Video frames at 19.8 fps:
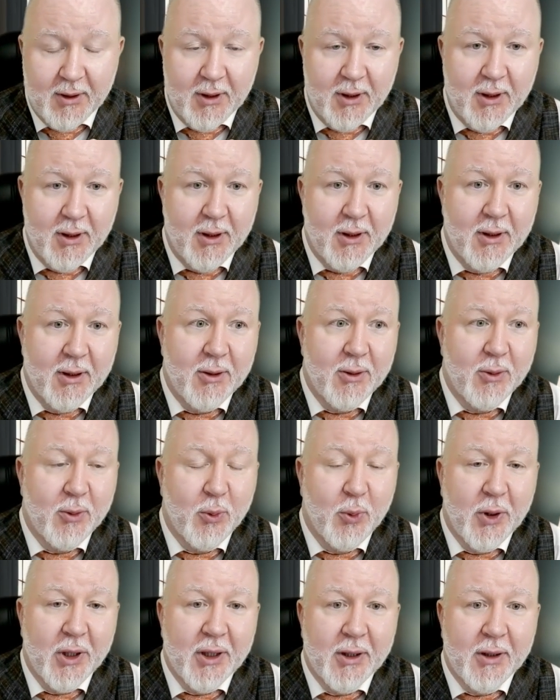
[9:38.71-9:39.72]

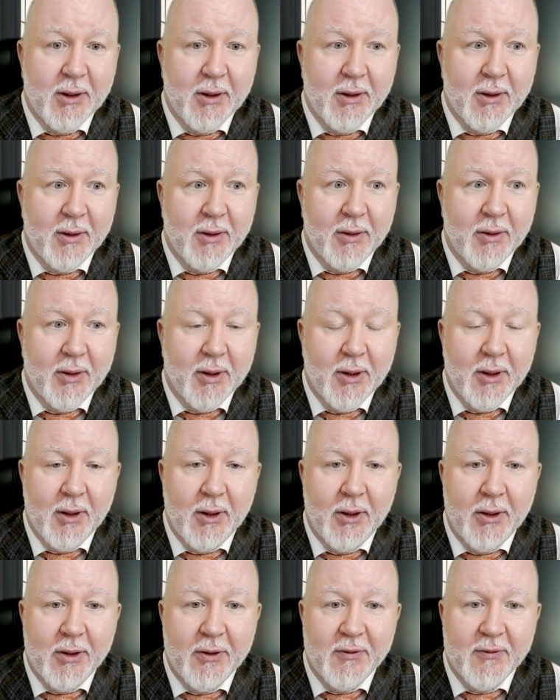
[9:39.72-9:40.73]
When there are a
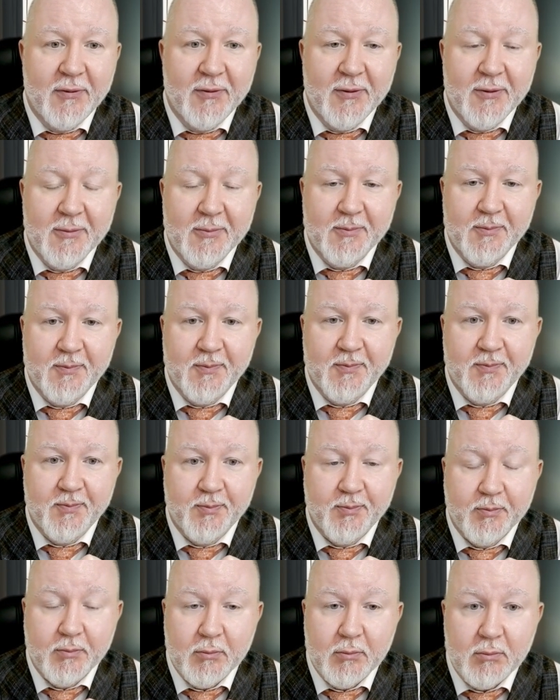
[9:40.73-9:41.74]
lot of,
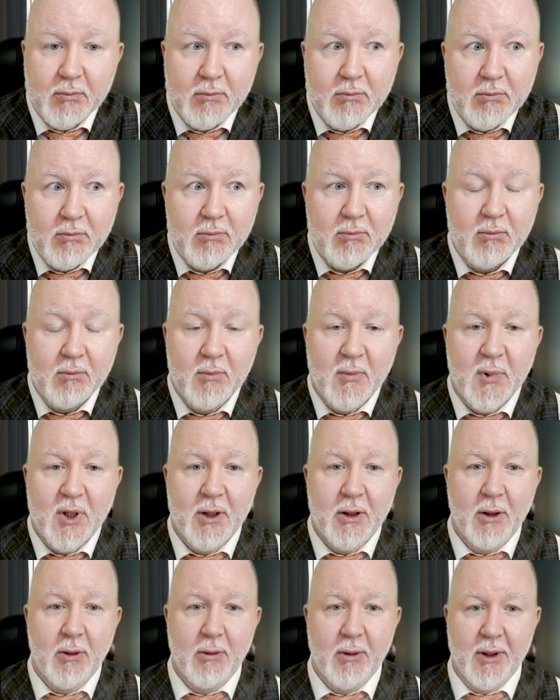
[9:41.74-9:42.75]

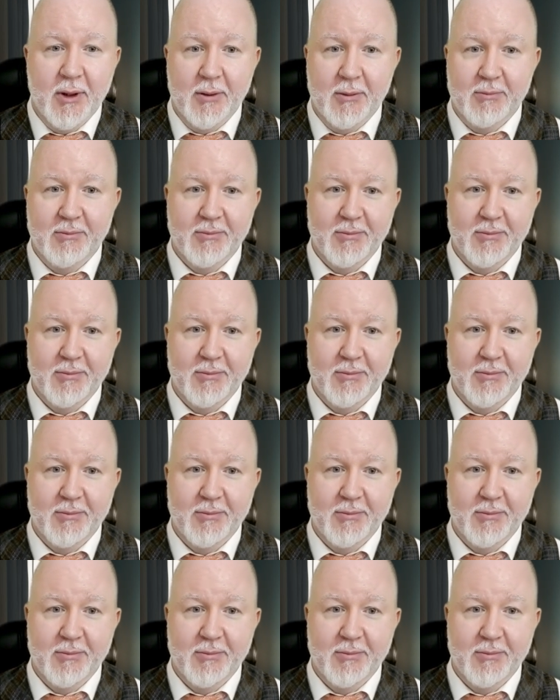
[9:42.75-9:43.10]
like